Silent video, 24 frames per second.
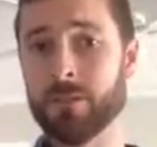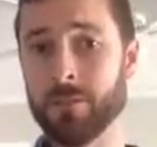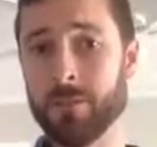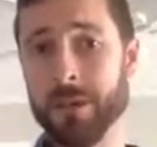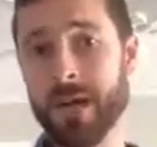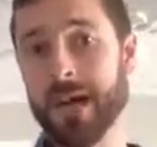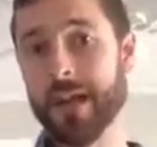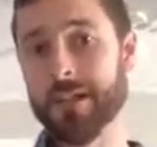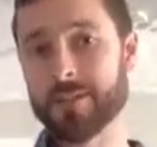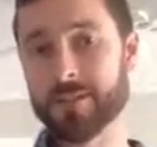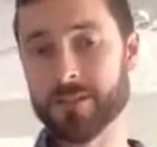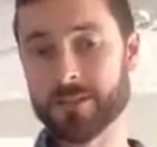
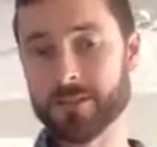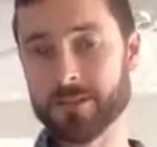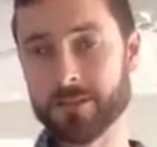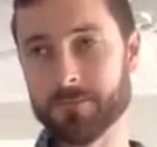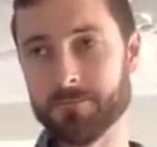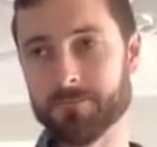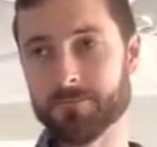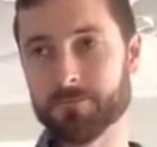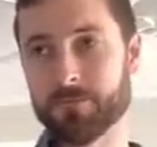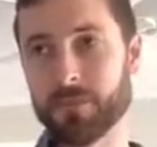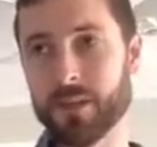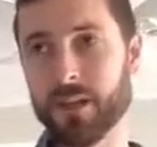passage,
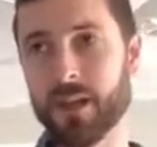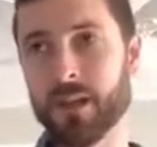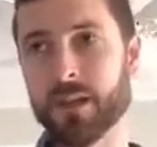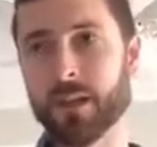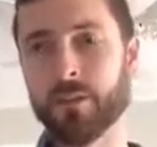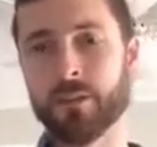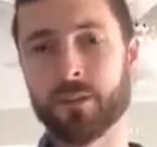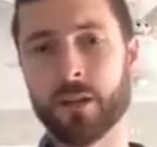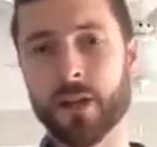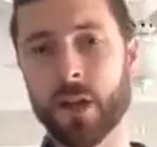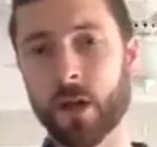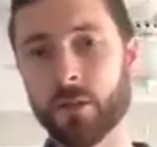
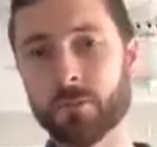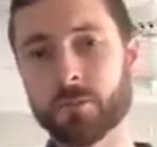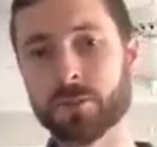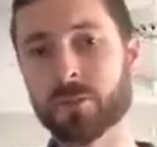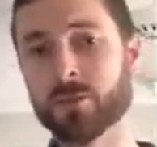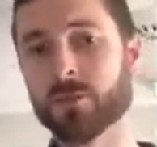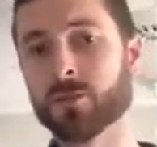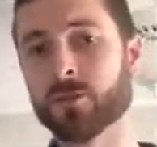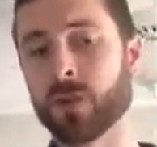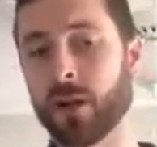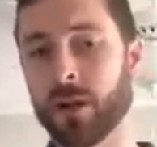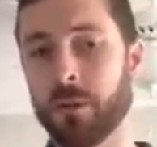and it helps
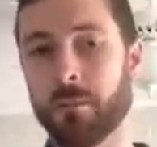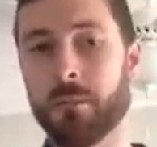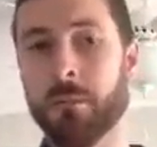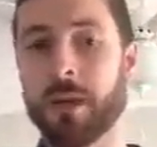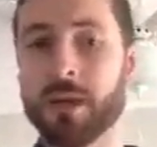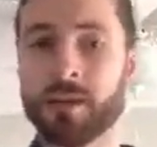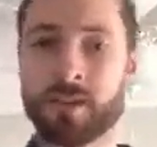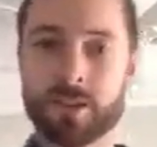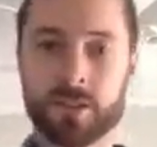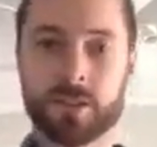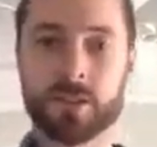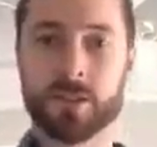you try to
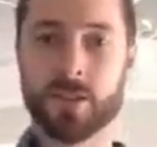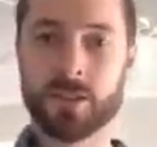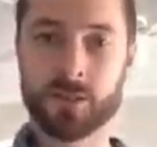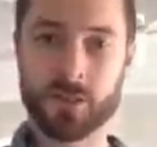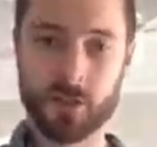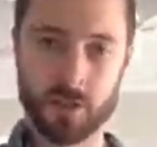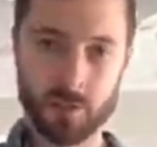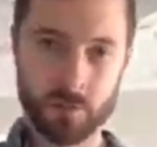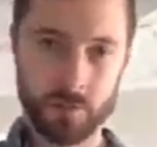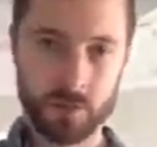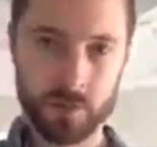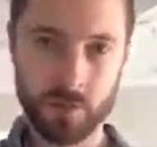make
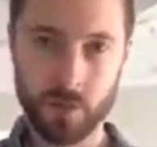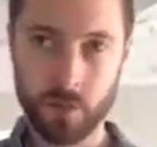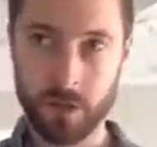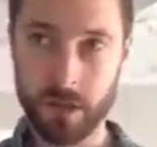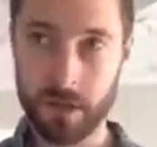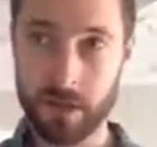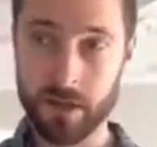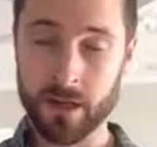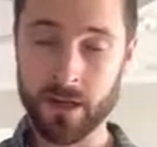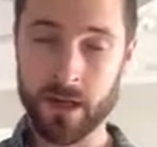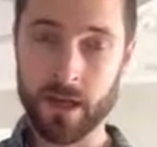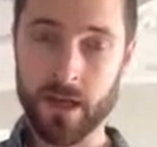decisions
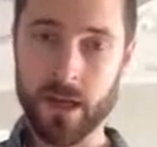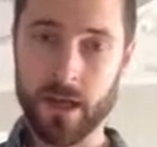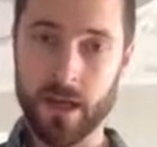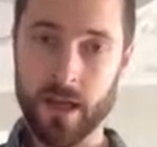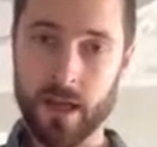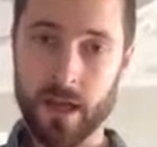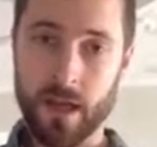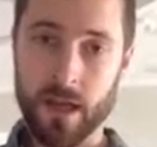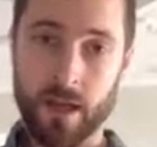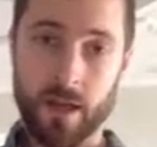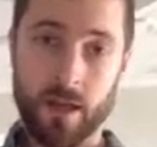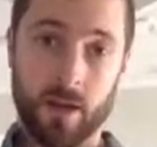between
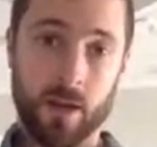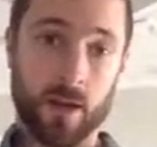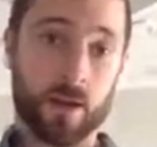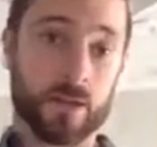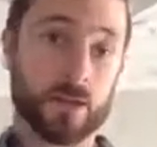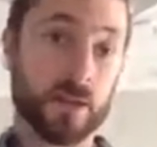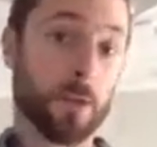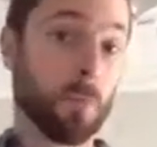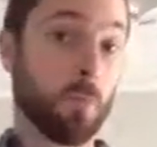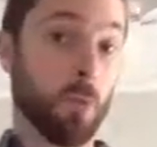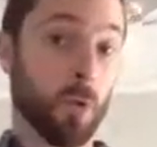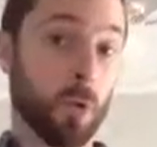
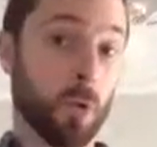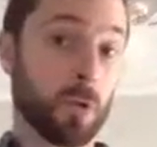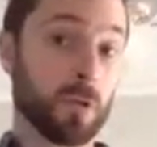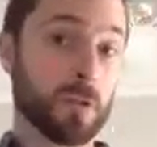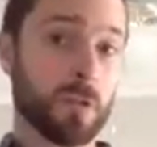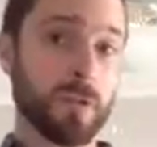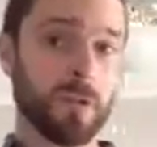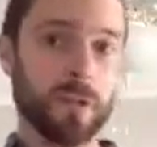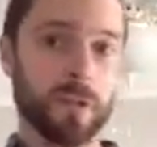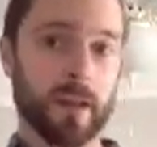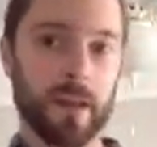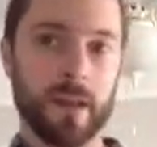
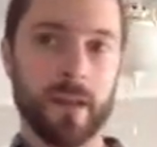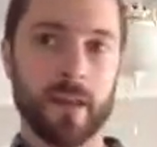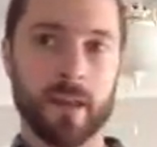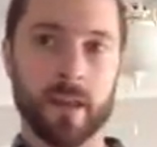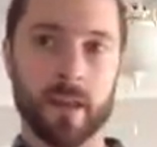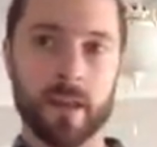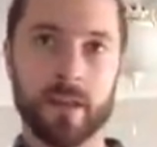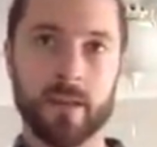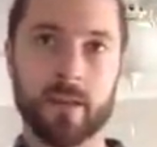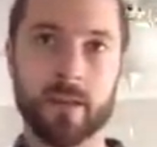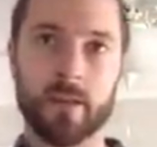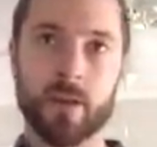subordinate
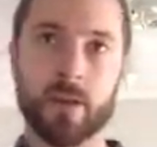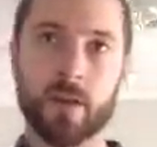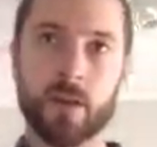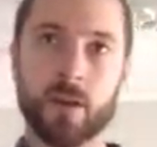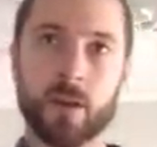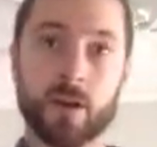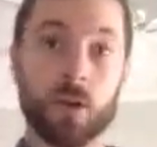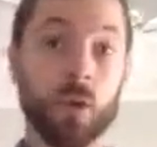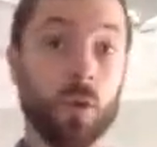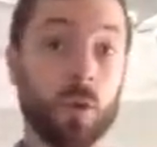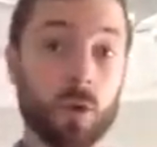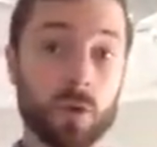and
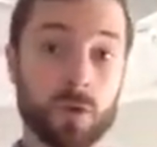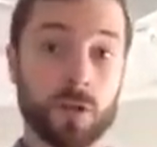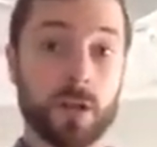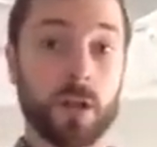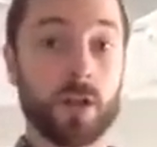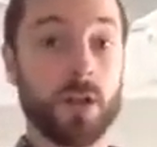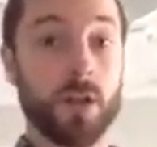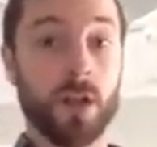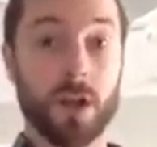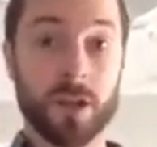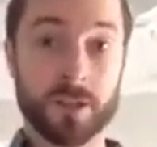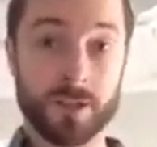coordinate
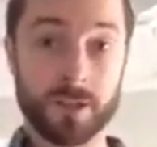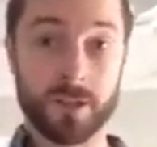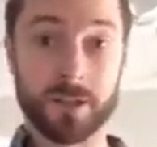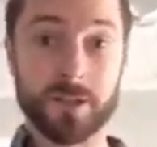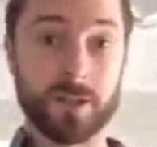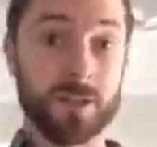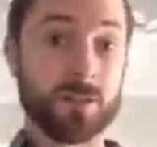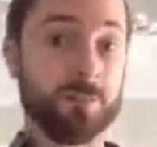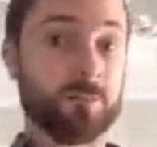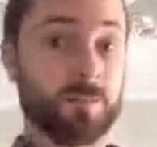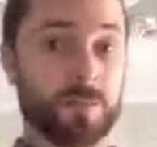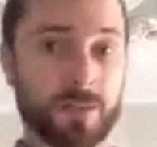
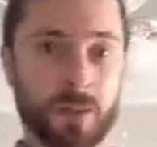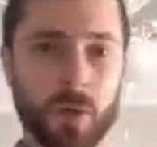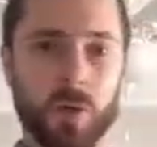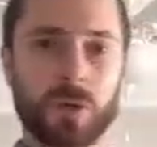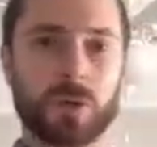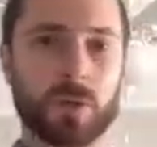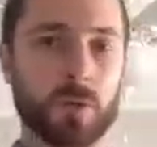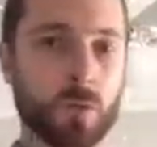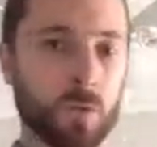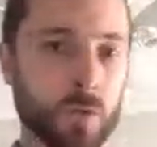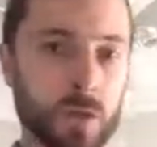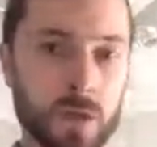clauses. So
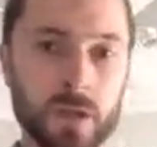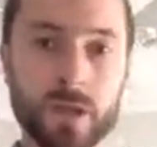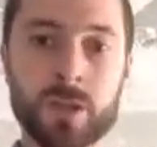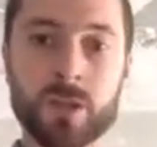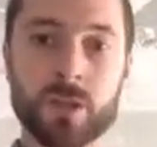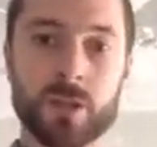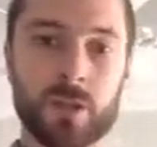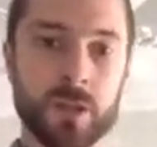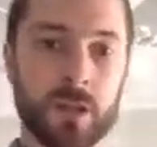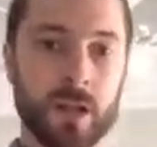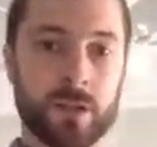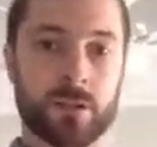it's a really
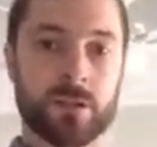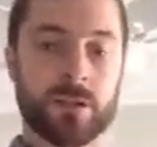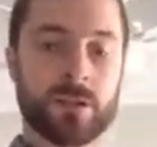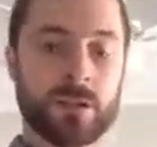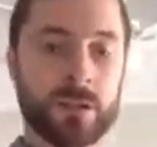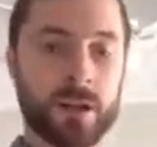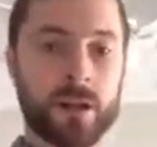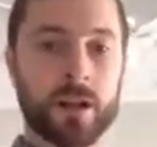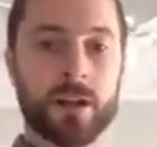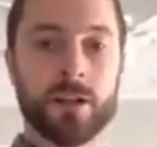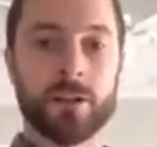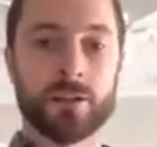good
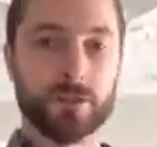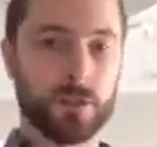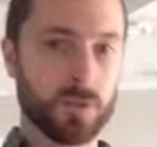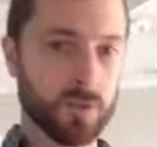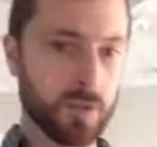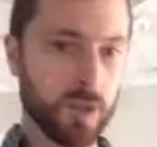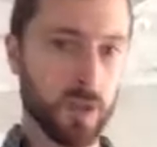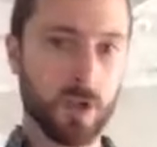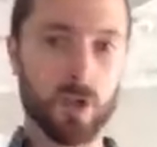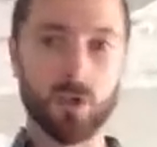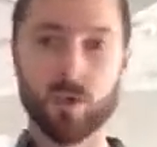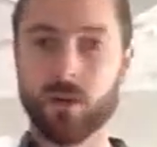exercise.
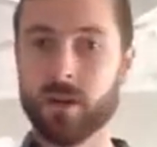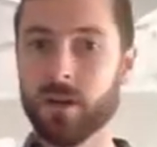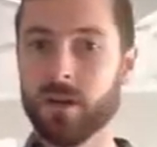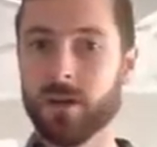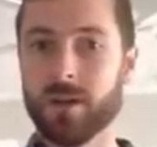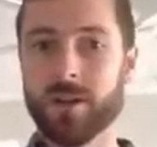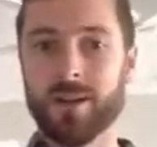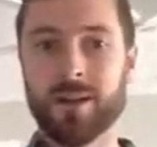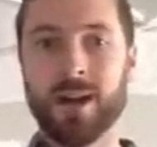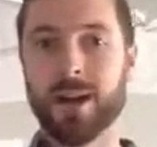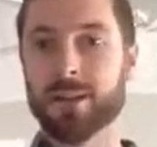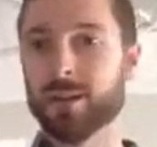You'll know,
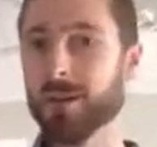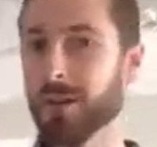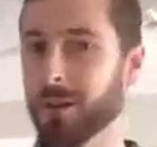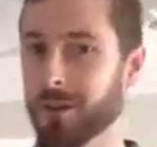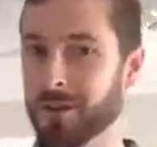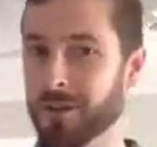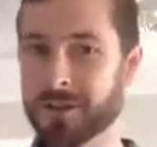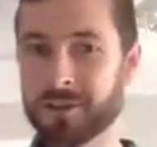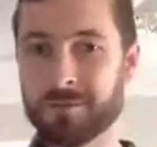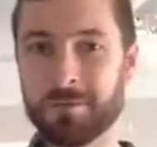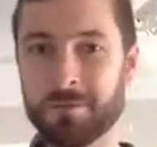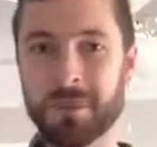I know
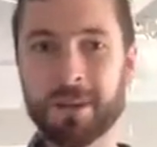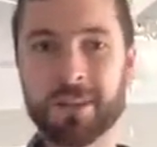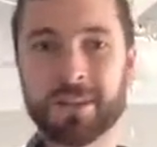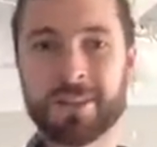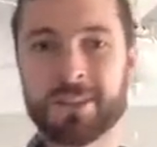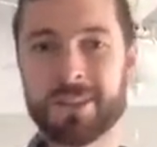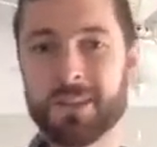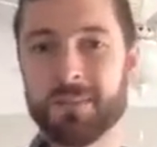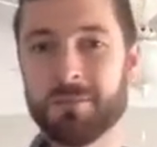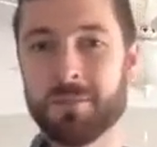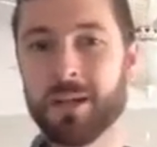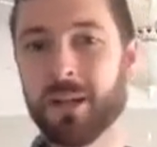all this may
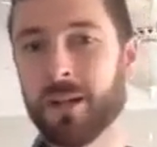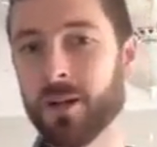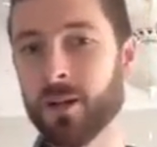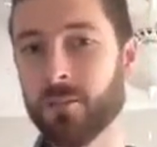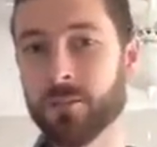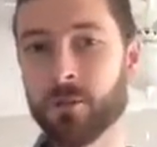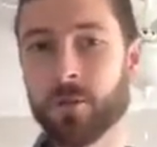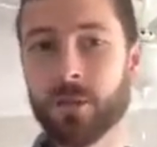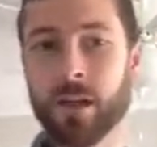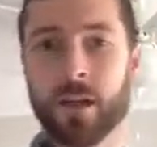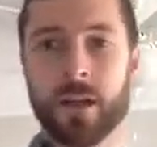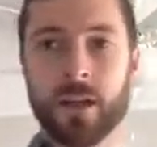seem kind of
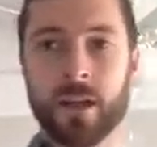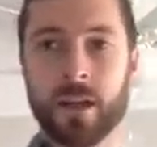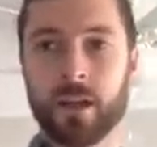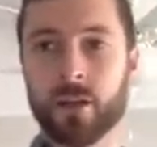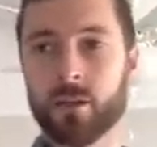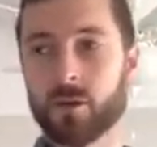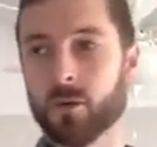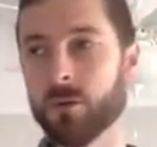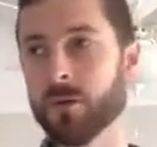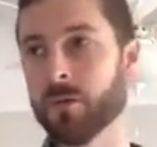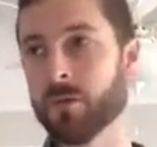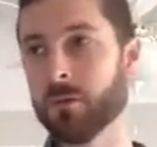over your
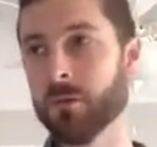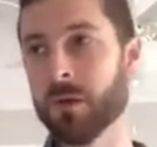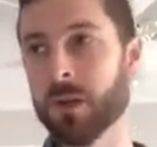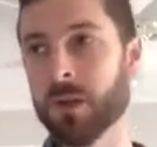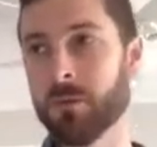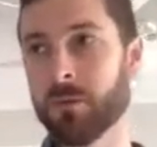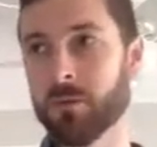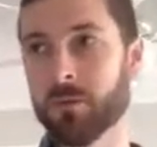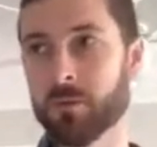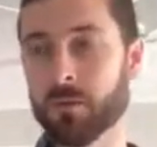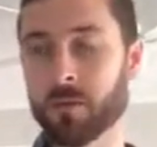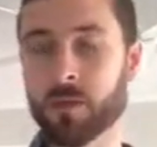head or you may
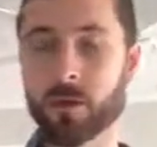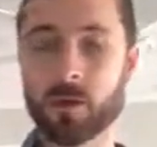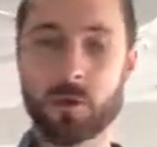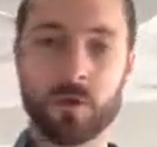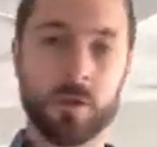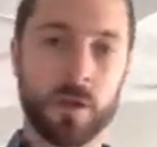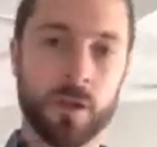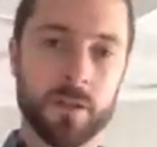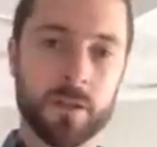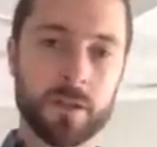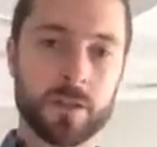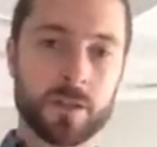not be familiar
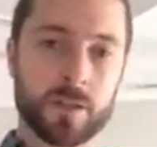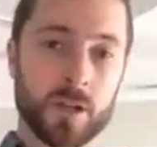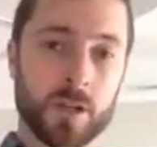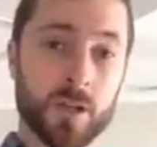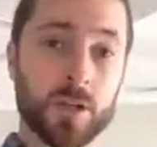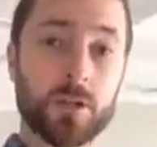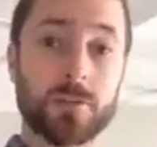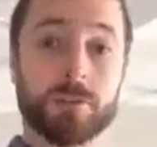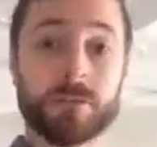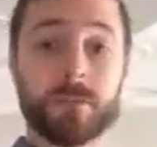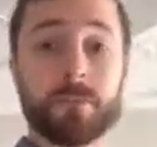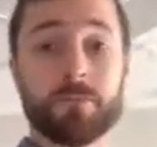with all these
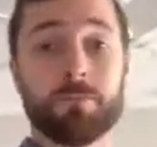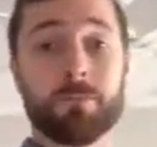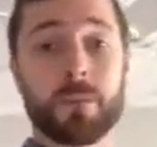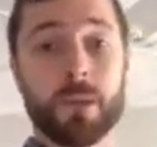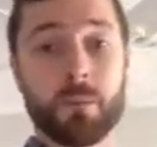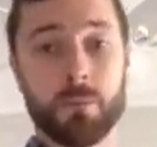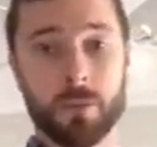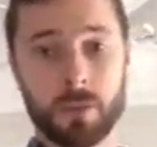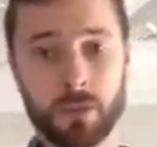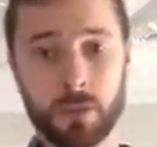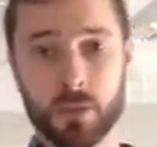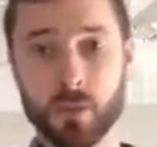terms,
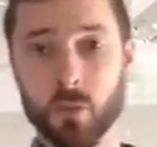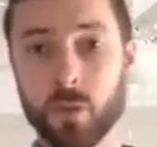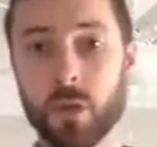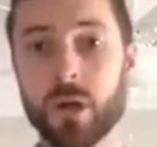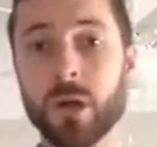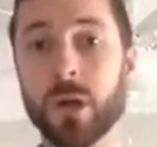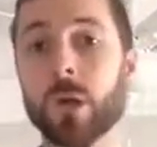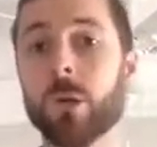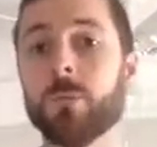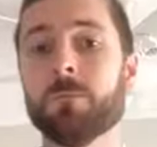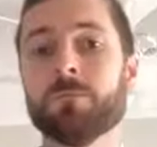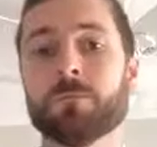but you
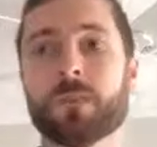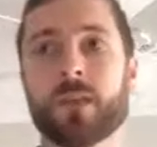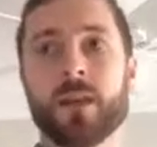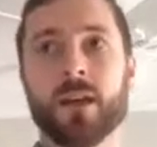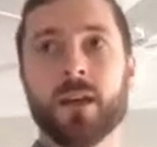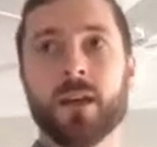will,